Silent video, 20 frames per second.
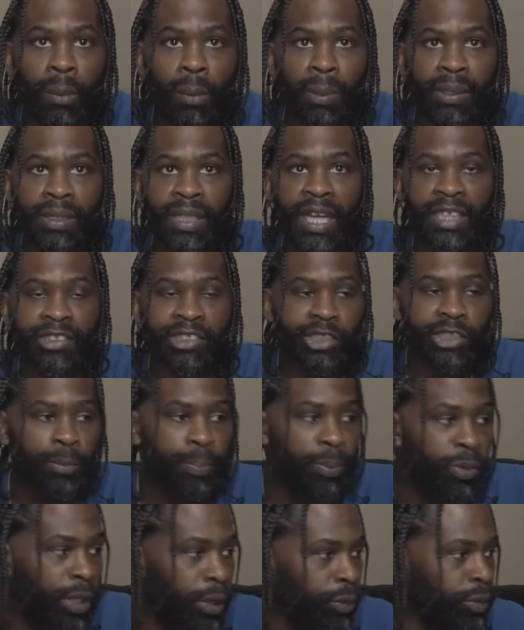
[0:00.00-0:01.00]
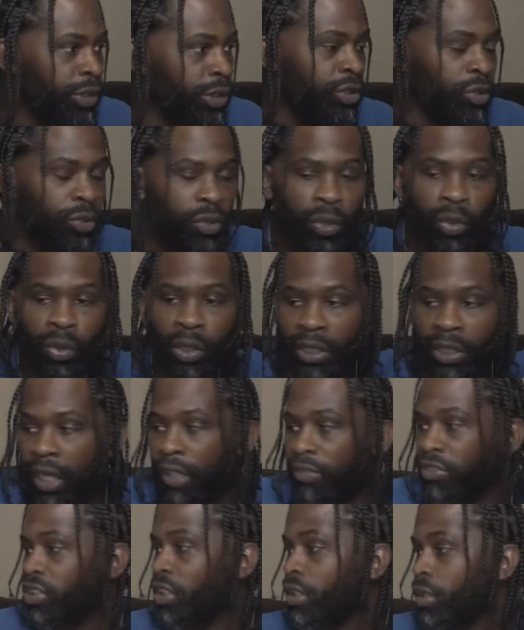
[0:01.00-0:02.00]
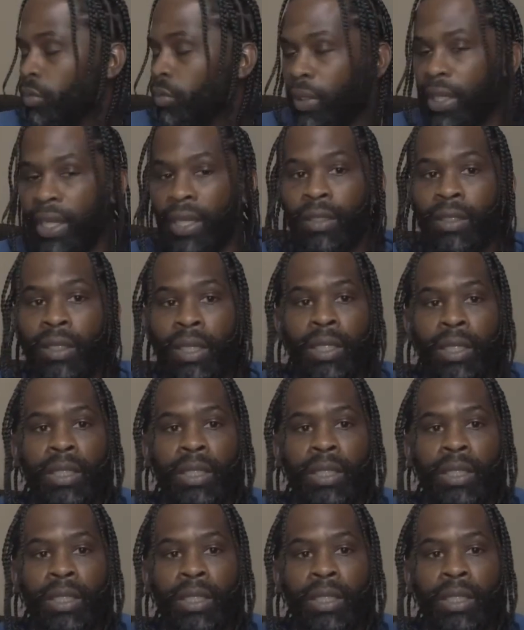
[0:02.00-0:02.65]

But not to the point where you going out, turn around,